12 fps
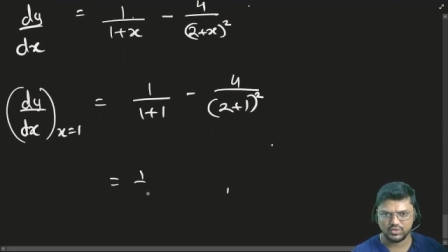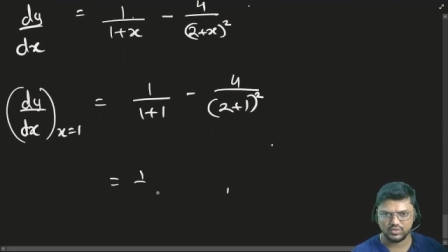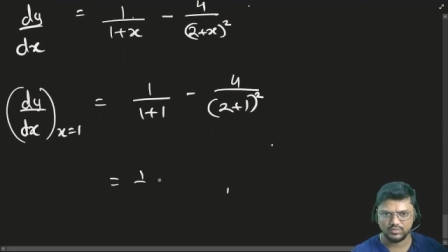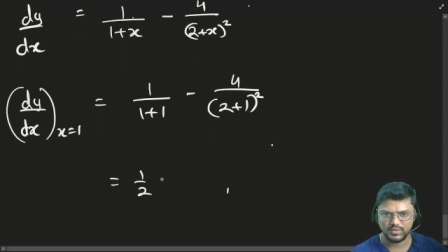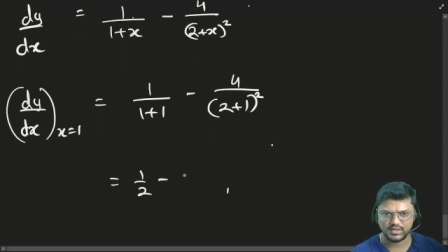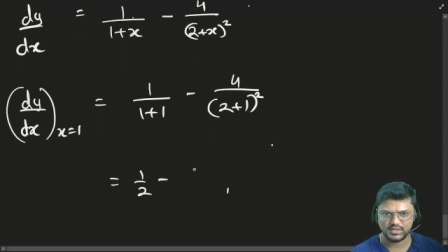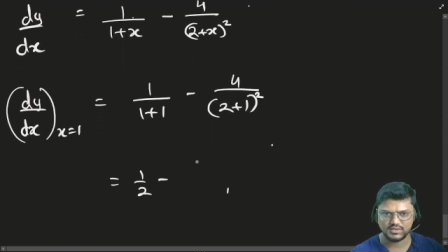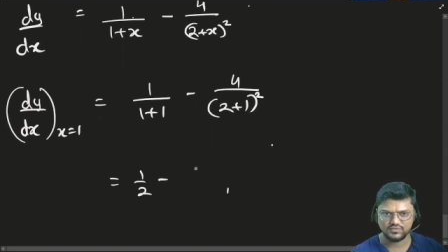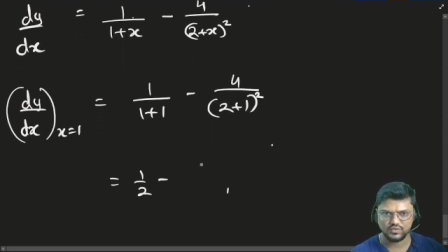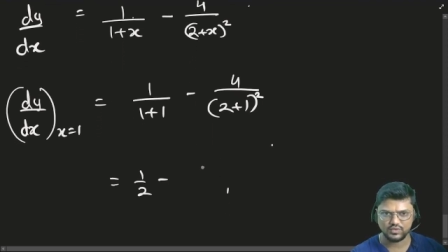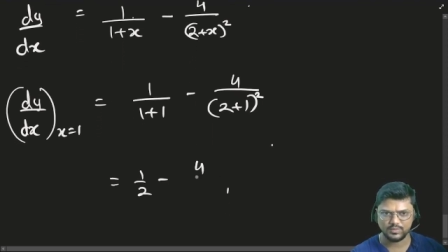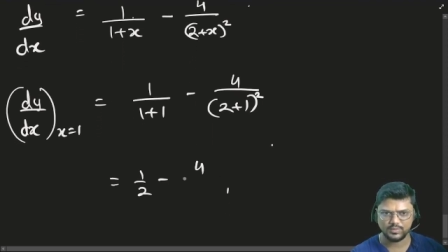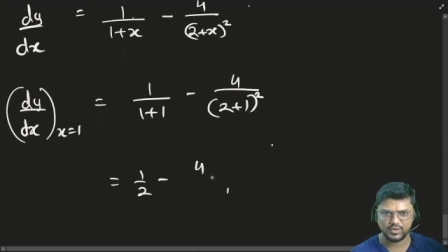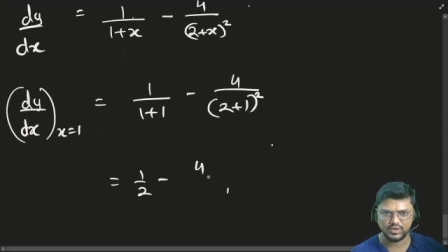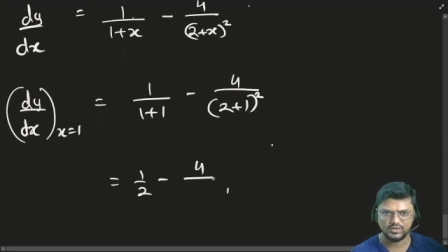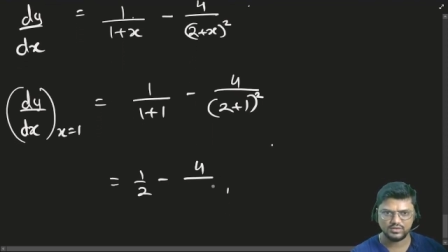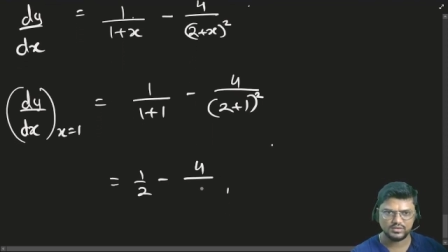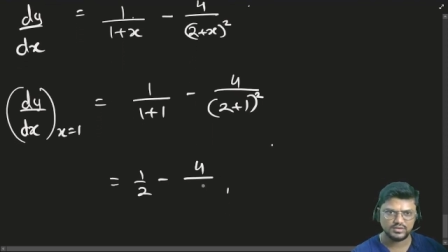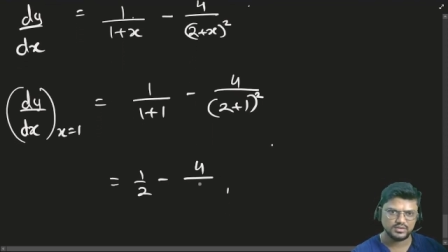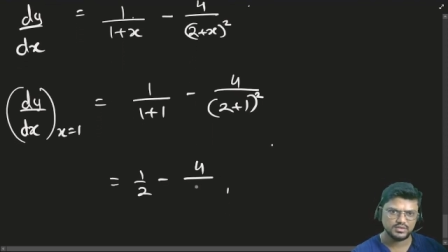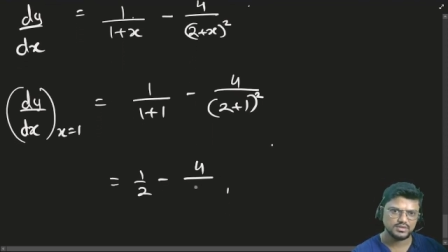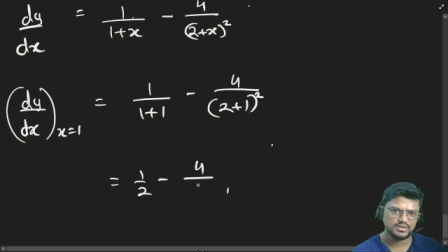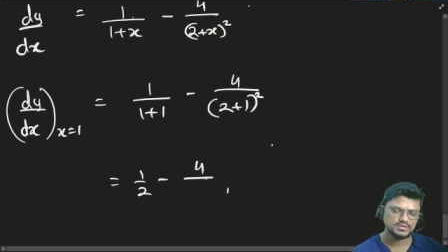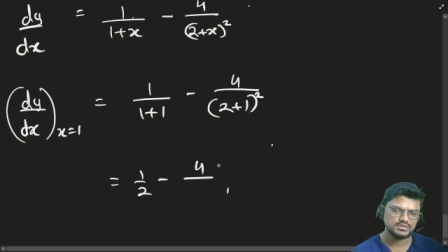2 minus 4 upon
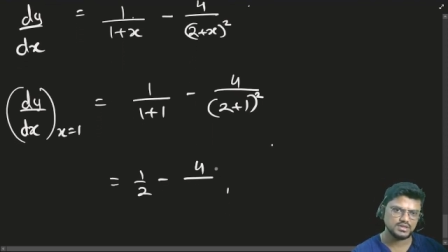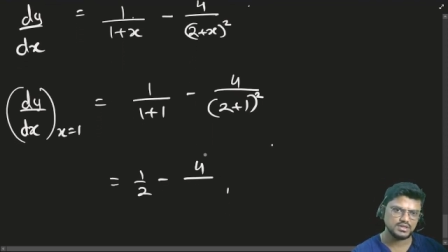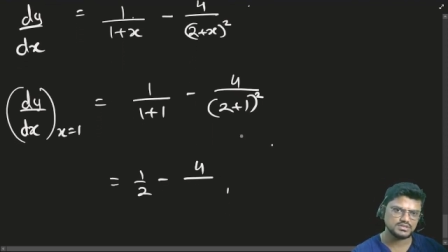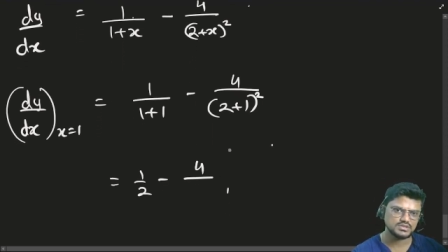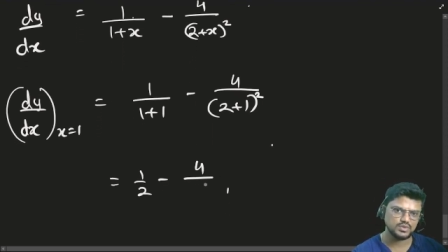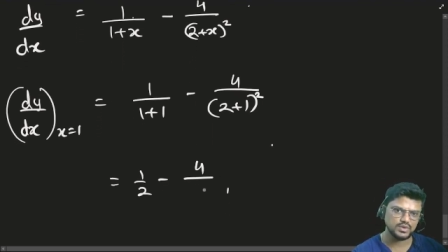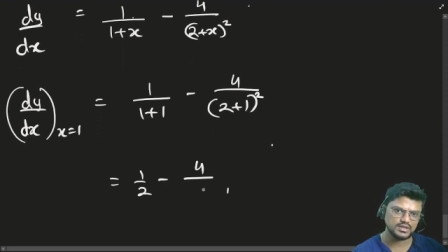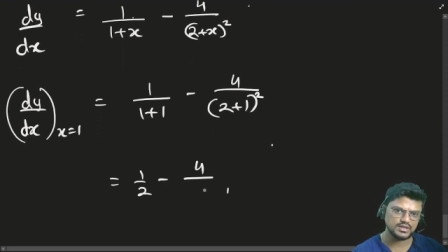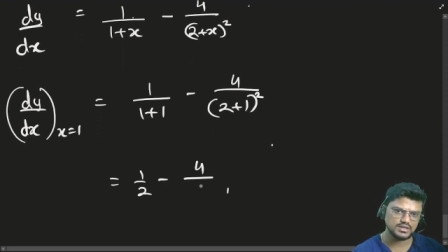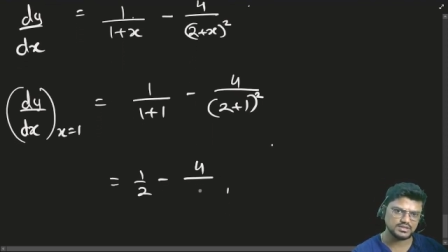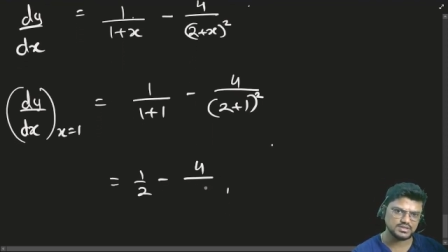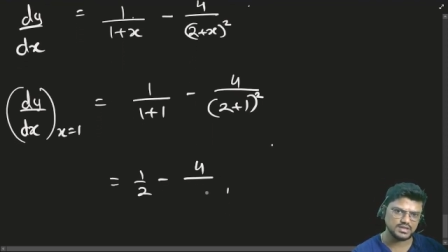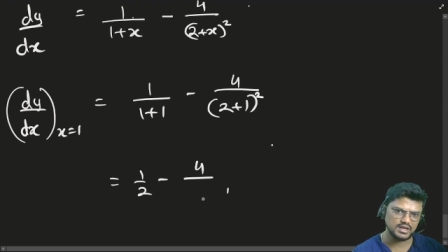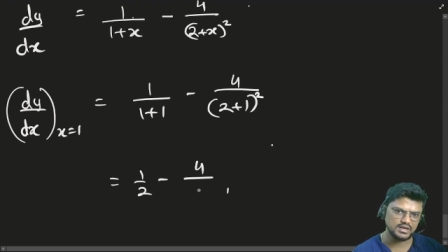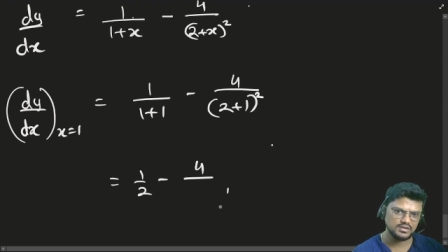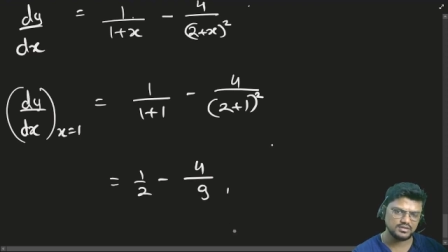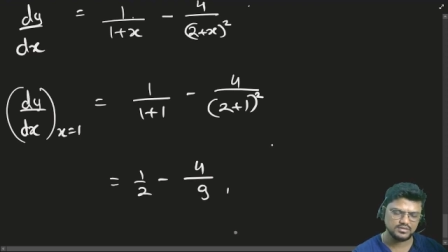3 square, that is 9.